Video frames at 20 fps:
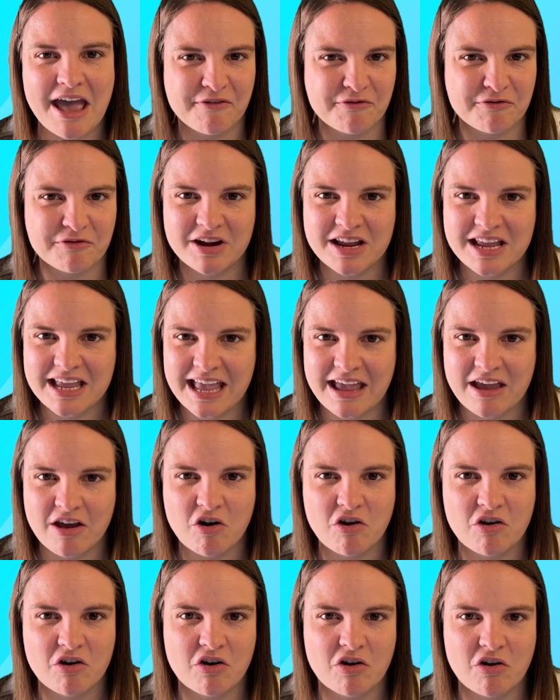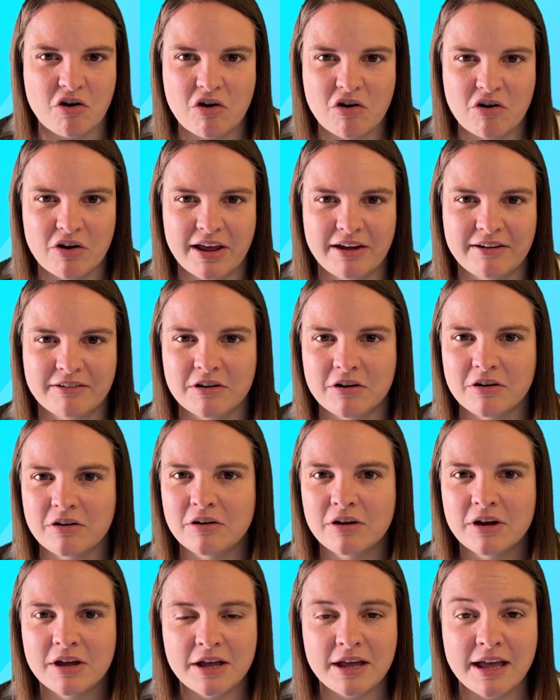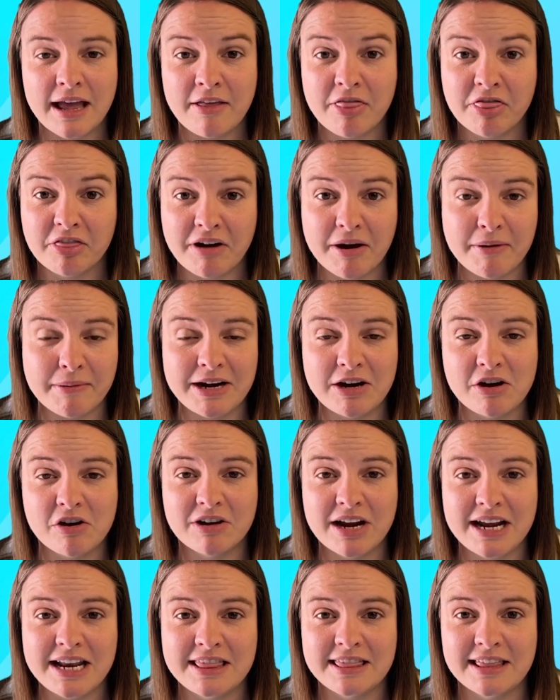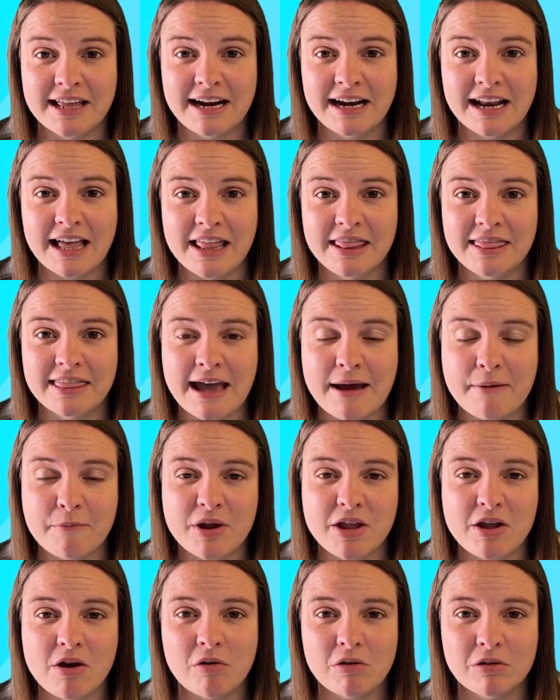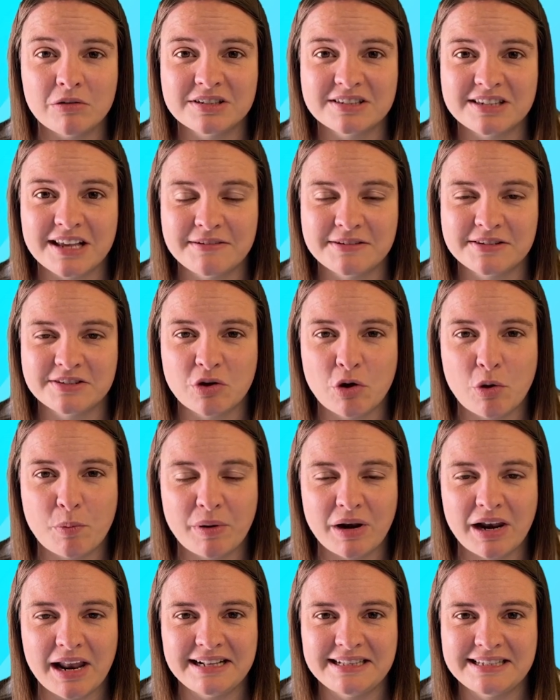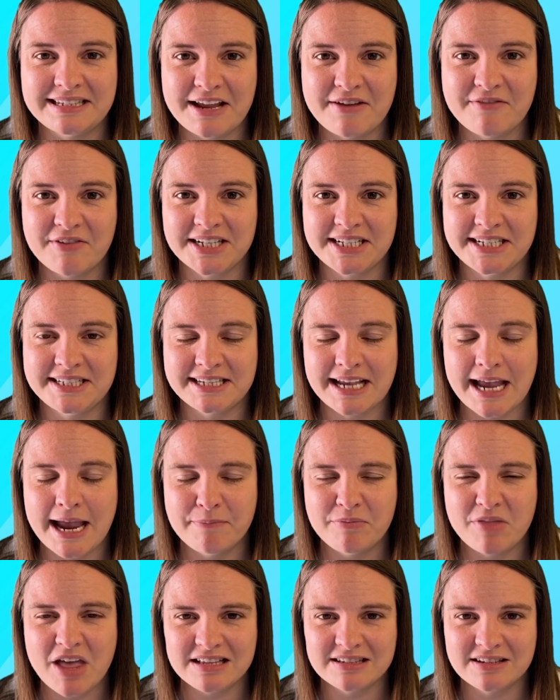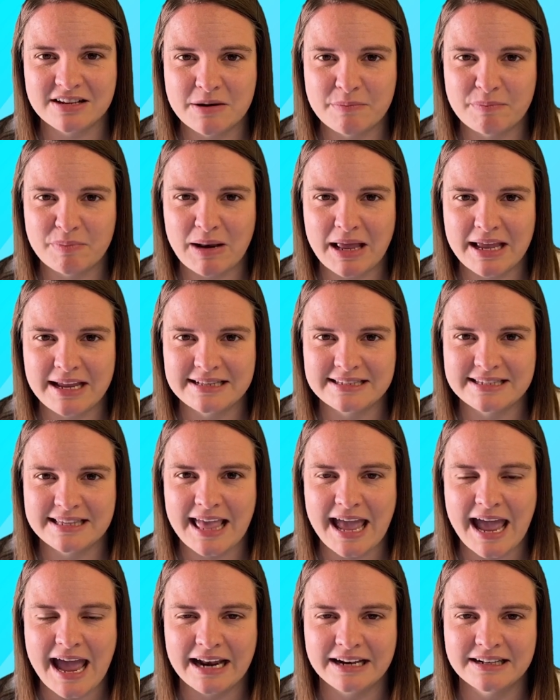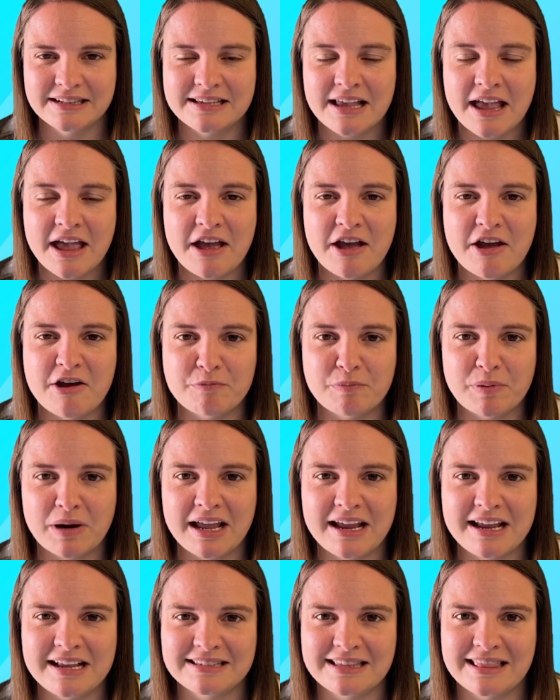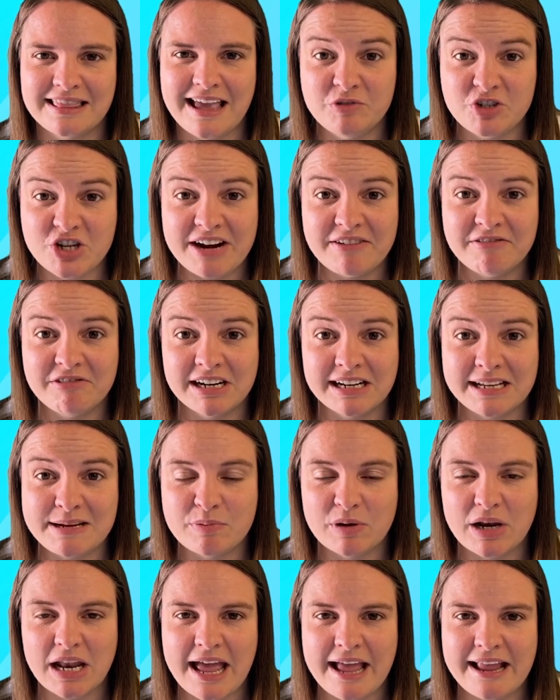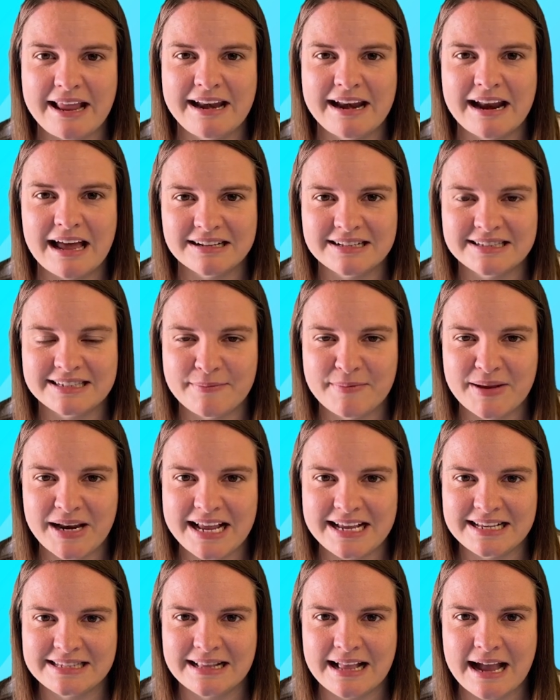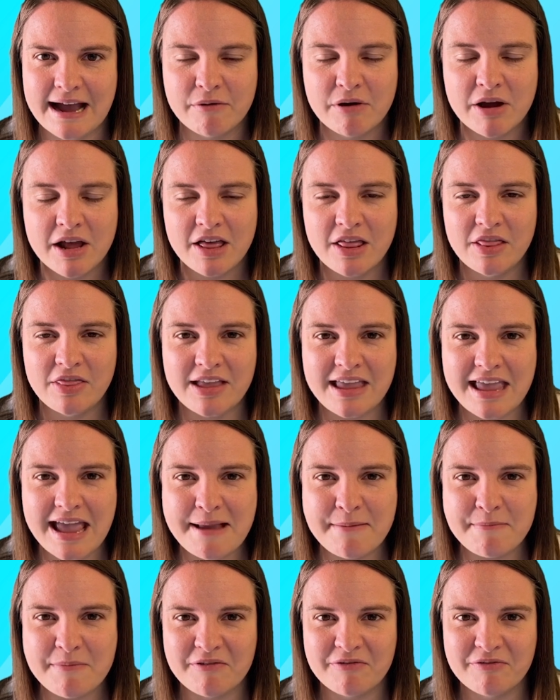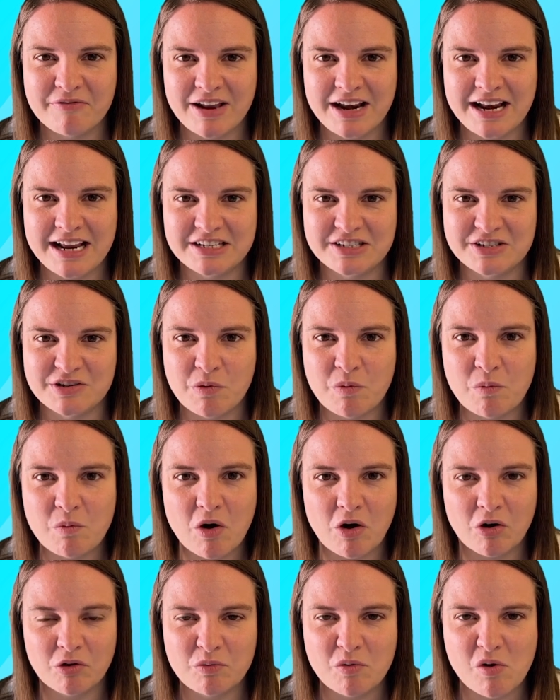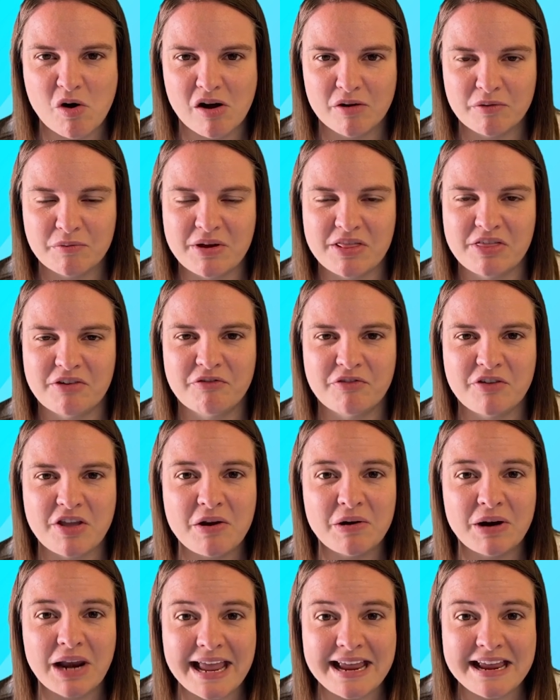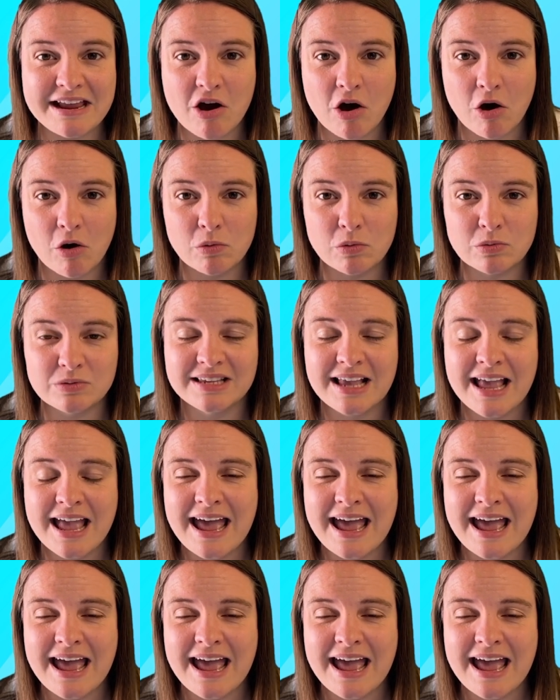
a free kick or a corner or throw-in or anything like that. We also saw plenty of added time. That's going to play into the hands of players that generally play 90 minutes. Now, the game finished 1-1 with a few late goals.